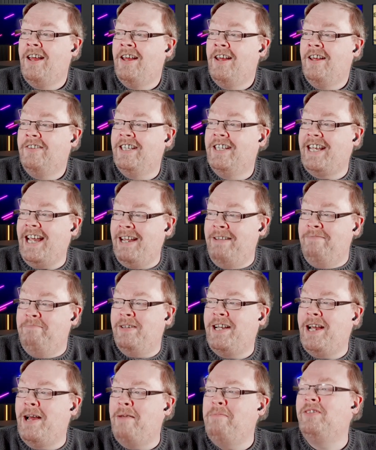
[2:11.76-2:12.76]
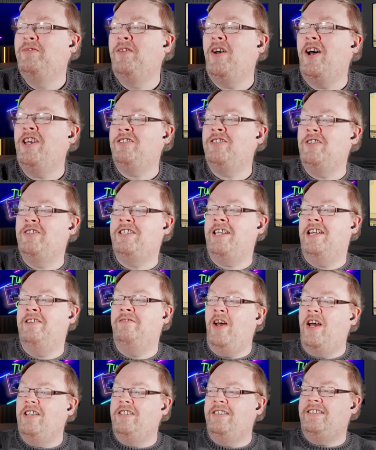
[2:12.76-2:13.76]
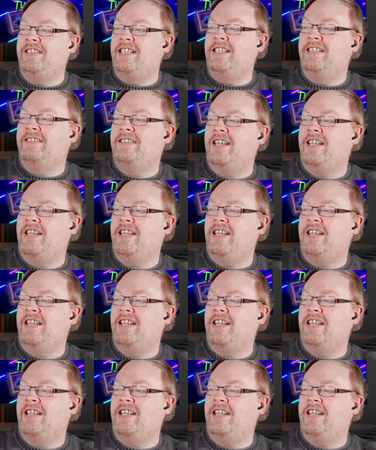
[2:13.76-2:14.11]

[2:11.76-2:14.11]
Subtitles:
The game becomes faster as it advances,